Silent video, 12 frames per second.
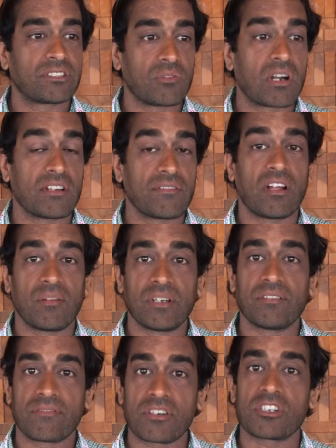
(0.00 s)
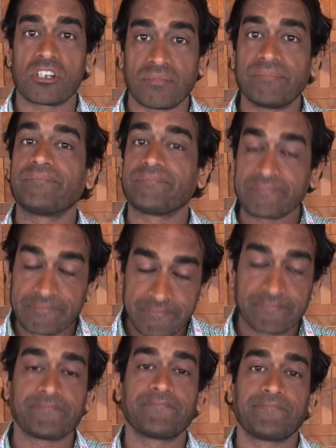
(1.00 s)
to our development for sure.
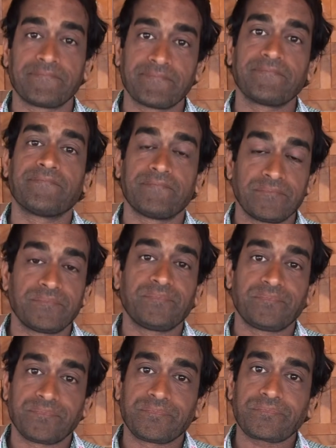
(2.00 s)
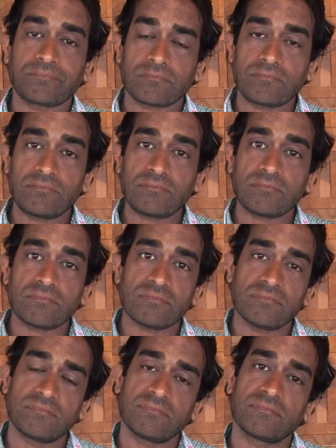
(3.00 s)
Wonderful. Uh, can you tell
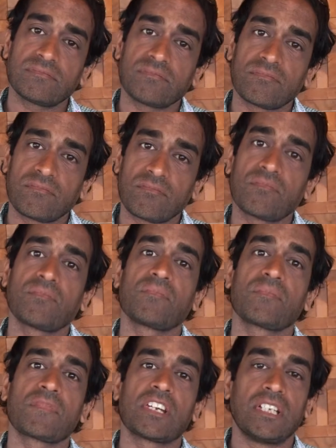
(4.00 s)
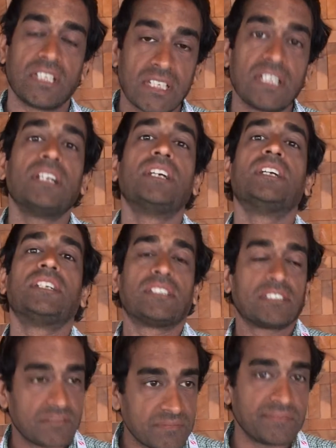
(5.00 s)
me how optimistic you are that we'll find a
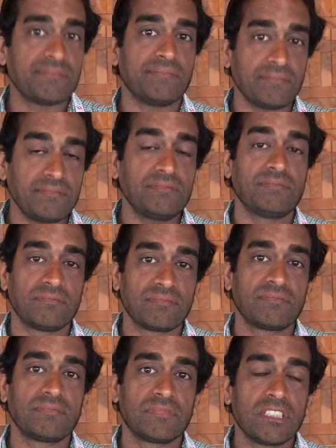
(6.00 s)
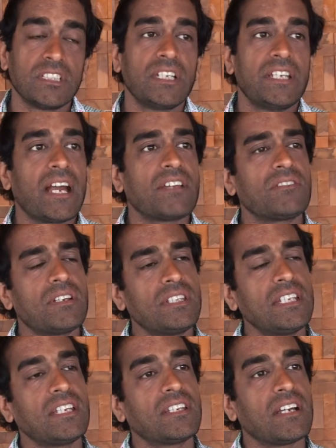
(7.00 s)
cure in the near future? Yeah, so I
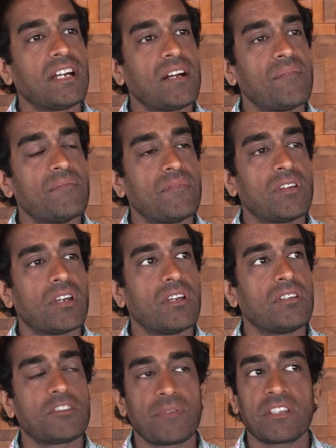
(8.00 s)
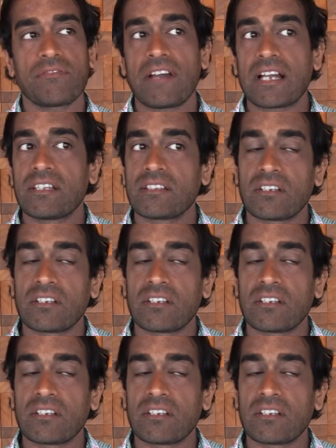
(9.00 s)
think um, despite the fact